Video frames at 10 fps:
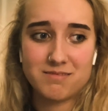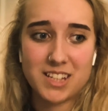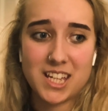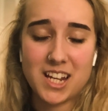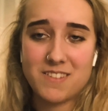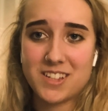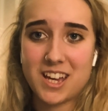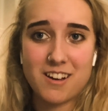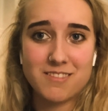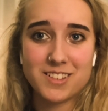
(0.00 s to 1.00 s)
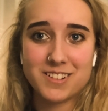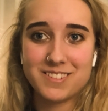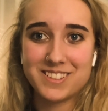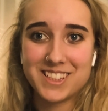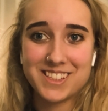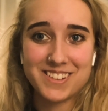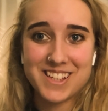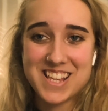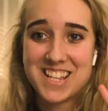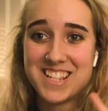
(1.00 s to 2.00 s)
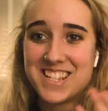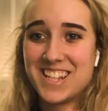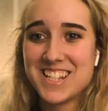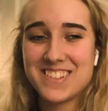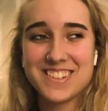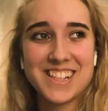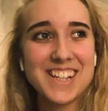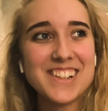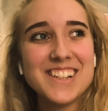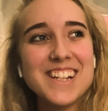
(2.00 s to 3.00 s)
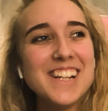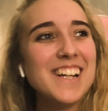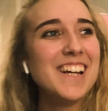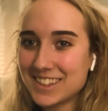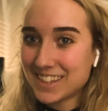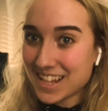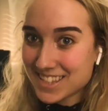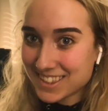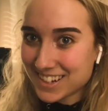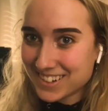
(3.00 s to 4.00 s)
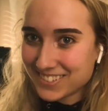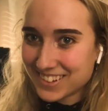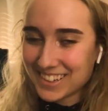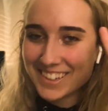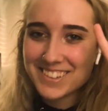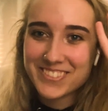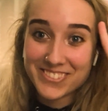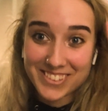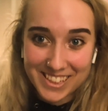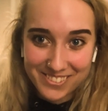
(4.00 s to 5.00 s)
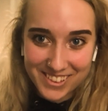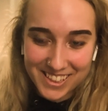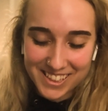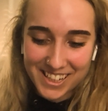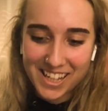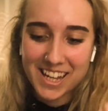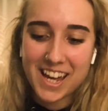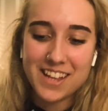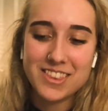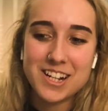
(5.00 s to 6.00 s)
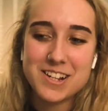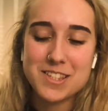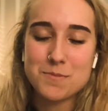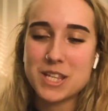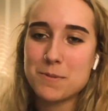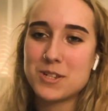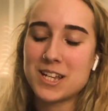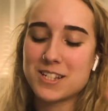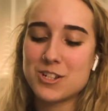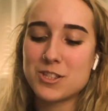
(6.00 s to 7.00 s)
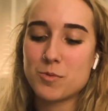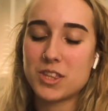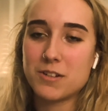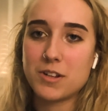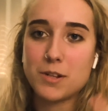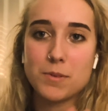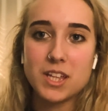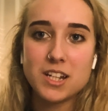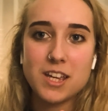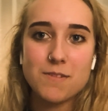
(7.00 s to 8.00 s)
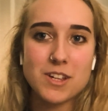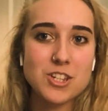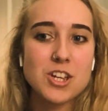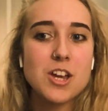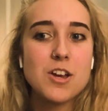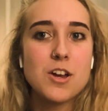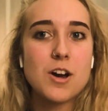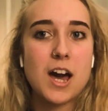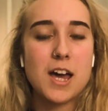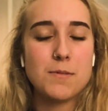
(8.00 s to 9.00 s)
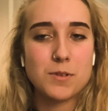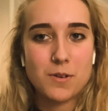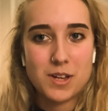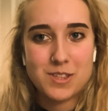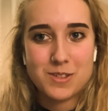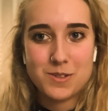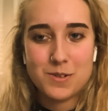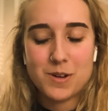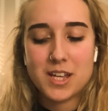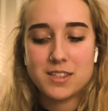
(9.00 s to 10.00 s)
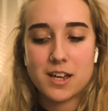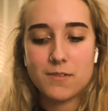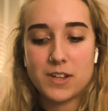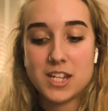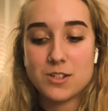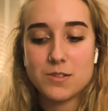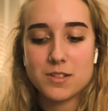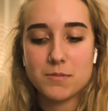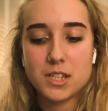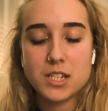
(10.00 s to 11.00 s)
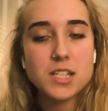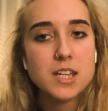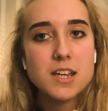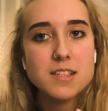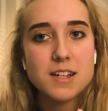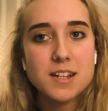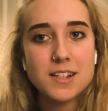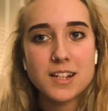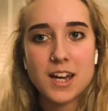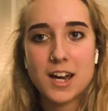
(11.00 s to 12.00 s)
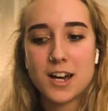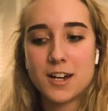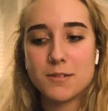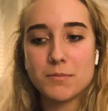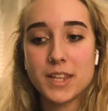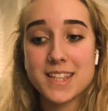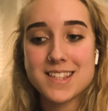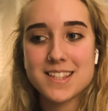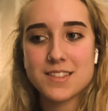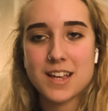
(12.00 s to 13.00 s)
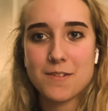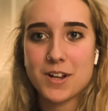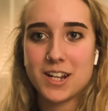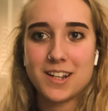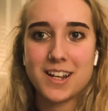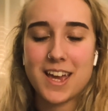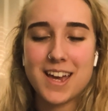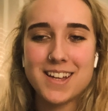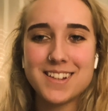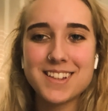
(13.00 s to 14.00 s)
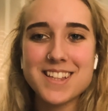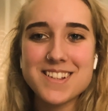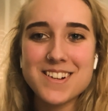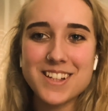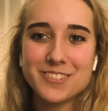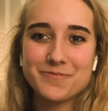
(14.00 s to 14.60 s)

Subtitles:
I can't even count, don't listen to this video. That's the third one, readability, and there's some subsections within readability which I'm going to delve into some of the details on. Let's dive right in and get started.